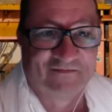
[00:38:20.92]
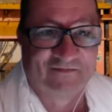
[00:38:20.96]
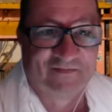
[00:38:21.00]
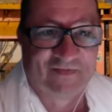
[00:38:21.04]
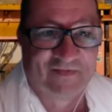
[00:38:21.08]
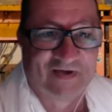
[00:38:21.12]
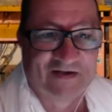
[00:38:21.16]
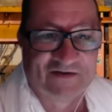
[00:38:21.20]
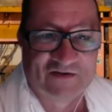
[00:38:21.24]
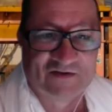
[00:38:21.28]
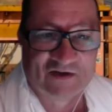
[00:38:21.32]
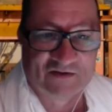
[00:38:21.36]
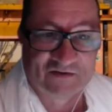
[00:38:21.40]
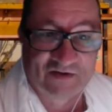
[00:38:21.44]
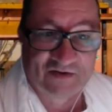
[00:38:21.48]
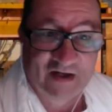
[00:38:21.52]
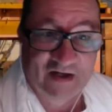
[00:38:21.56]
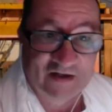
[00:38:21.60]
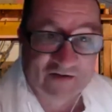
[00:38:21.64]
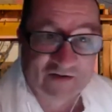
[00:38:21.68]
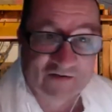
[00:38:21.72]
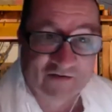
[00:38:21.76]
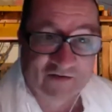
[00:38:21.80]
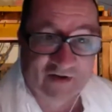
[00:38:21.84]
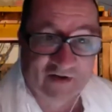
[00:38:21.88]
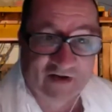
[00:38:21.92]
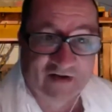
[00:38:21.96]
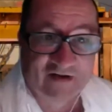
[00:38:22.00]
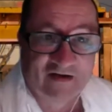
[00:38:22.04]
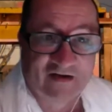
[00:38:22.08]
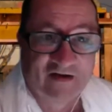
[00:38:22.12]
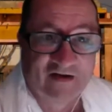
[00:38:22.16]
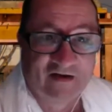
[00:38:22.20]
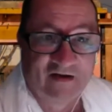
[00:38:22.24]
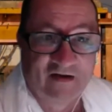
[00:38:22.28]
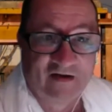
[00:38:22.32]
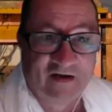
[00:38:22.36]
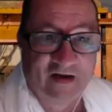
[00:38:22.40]
It's just natural.
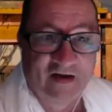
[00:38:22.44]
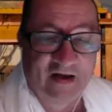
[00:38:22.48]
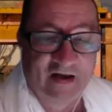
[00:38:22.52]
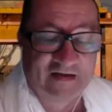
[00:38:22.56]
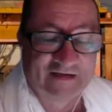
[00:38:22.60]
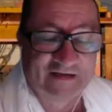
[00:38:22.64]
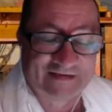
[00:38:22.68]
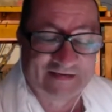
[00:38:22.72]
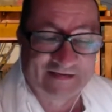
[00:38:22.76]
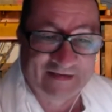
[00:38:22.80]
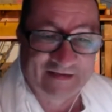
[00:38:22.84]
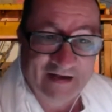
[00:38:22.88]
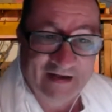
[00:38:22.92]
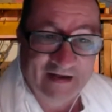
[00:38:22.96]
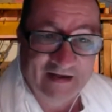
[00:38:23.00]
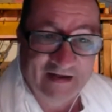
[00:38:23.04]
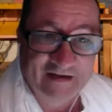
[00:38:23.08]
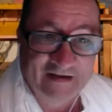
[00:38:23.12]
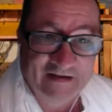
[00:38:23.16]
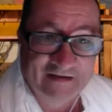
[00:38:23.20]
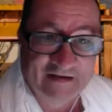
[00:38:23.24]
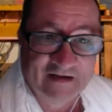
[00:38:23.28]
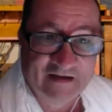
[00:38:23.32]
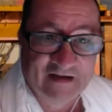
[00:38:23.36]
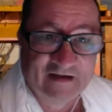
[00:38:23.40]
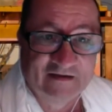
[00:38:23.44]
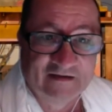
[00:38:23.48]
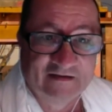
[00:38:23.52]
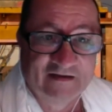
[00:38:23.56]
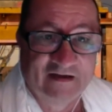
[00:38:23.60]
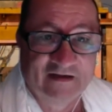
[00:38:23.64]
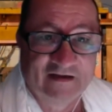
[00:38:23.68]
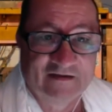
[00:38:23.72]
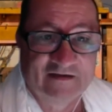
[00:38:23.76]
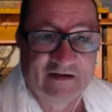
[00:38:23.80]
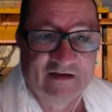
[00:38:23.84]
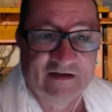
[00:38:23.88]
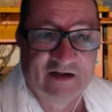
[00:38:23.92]
And saying
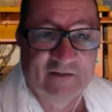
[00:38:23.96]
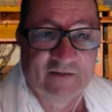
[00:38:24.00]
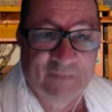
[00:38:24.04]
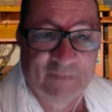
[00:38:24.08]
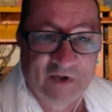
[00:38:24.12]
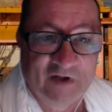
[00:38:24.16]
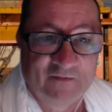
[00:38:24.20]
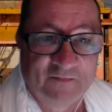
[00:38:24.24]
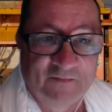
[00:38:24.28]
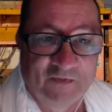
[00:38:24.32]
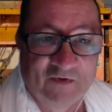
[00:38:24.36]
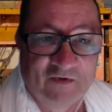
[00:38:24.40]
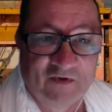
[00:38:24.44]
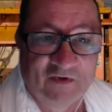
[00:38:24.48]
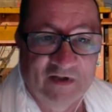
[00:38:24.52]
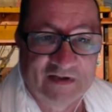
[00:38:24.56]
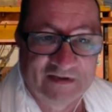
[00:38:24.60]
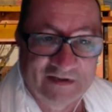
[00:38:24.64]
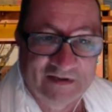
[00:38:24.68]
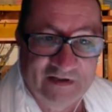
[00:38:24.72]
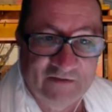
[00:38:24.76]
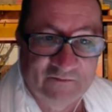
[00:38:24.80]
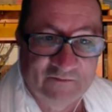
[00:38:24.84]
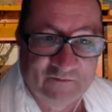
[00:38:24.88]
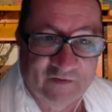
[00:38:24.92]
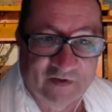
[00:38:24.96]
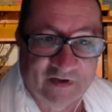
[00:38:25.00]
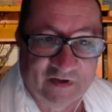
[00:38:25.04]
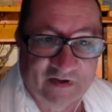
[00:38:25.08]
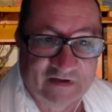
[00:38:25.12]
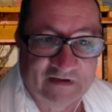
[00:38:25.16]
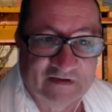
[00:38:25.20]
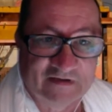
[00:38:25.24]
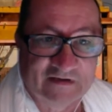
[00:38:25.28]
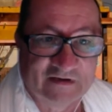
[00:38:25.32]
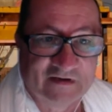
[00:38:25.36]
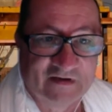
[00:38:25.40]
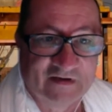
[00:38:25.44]
that the people is
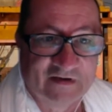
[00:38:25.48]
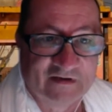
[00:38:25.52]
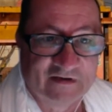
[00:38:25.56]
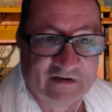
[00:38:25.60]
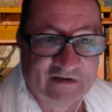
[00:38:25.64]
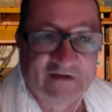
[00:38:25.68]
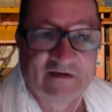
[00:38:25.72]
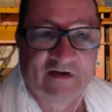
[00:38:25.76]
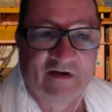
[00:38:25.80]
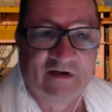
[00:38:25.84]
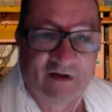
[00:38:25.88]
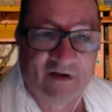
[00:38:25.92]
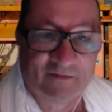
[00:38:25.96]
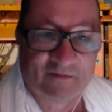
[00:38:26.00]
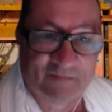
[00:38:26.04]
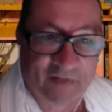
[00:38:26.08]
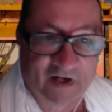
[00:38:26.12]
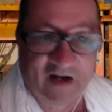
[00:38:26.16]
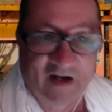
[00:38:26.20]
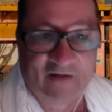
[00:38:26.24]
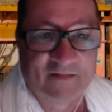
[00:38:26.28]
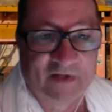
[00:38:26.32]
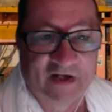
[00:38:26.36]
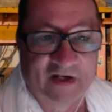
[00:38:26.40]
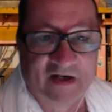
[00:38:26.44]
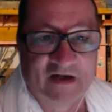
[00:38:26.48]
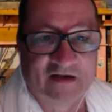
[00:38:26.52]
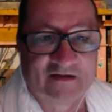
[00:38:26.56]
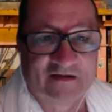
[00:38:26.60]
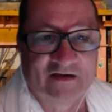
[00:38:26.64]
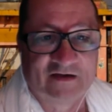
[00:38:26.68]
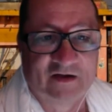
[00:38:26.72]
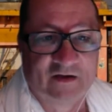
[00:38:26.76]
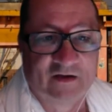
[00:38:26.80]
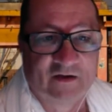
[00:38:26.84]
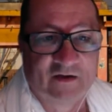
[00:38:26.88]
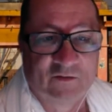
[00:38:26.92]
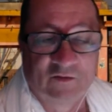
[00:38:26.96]
different, that there are
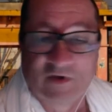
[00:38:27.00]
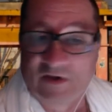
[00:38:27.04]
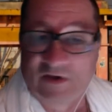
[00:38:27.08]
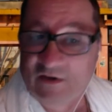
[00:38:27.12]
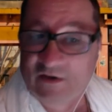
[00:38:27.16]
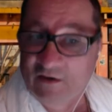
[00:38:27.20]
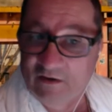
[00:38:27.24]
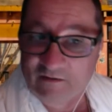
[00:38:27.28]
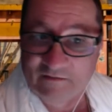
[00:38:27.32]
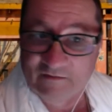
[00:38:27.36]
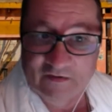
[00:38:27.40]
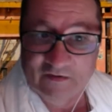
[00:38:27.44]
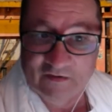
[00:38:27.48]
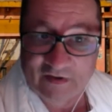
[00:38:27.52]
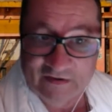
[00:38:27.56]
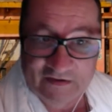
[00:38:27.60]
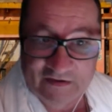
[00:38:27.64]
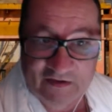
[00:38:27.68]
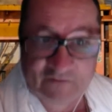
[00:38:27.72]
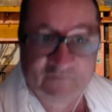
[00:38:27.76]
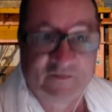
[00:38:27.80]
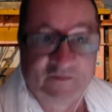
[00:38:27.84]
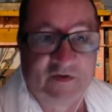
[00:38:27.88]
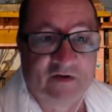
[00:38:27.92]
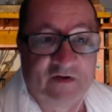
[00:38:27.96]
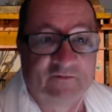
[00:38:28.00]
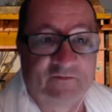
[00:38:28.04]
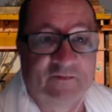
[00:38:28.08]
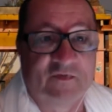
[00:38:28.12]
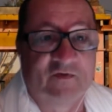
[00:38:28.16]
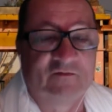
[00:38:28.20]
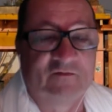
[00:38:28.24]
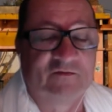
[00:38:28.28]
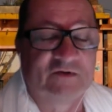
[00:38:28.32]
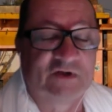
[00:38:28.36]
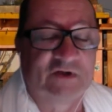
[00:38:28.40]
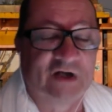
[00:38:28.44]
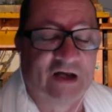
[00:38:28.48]
Brahmanas who are different
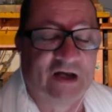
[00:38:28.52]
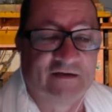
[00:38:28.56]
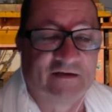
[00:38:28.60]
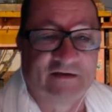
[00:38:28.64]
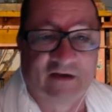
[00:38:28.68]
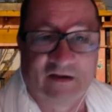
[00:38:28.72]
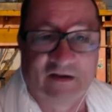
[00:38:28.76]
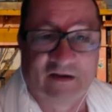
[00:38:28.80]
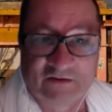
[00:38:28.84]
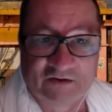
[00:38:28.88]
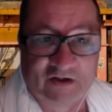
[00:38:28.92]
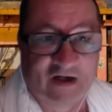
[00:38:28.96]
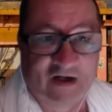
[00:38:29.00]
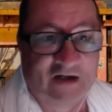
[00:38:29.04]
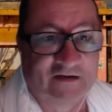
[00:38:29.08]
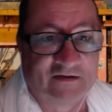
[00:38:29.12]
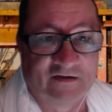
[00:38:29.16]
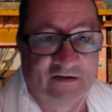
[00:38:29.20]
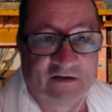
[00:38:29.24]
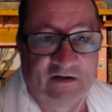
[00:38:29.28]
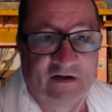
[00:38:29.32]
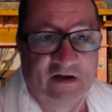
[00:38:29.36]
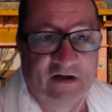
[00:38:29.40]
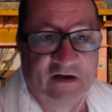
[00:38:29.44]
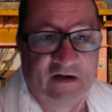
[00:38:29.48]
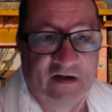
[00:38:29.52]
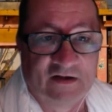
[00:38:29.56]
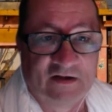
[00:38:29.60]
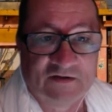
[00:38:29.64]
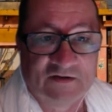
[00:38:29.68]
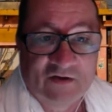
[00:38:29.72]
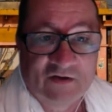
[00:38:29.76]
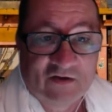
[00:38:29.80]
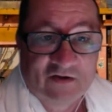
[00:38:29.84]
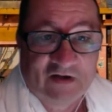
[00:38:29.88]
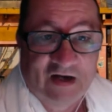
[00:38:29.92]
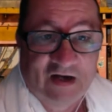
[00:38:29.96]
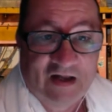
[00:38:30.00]
from Kshatriya, it's
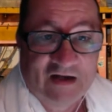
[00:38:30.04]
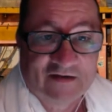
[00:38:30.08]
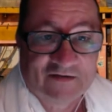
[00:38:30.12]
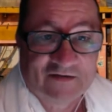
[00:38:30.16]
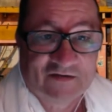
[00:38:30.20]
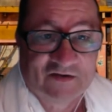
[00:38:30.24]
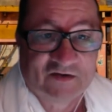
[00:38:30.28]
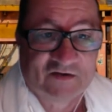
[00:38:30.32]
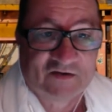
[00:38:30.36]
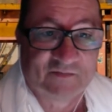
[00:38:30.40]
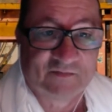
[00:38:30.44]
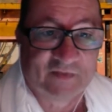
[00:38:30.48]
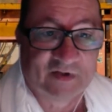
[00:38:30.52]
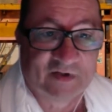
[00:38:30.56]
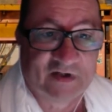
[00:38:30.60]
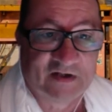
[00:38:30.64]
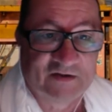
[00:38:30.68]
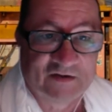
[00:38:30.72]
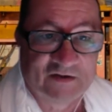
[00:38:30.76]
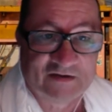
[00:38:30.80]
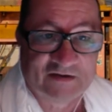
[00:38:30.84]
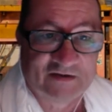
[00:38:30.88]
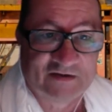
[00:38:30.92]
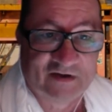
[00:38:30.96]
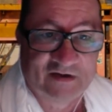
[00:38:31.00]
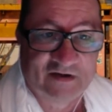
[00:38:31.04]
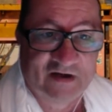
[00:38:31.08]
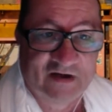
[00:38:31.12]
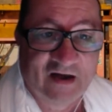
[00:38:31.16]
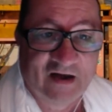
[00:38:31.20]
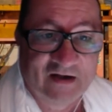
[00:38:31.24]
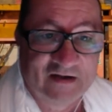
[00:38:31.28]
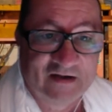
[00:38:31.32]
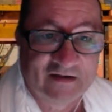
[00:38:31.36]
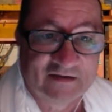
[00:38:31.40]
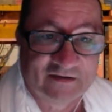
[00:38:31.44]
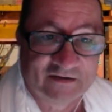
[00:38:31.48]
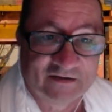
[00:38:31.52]
not classism, it's just a
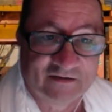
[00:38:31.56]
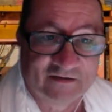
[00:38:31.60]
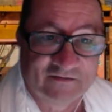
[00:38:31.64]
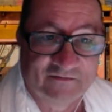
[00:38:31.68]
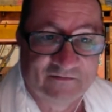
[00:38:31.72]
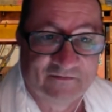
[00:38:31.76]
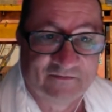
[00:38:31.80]
reality.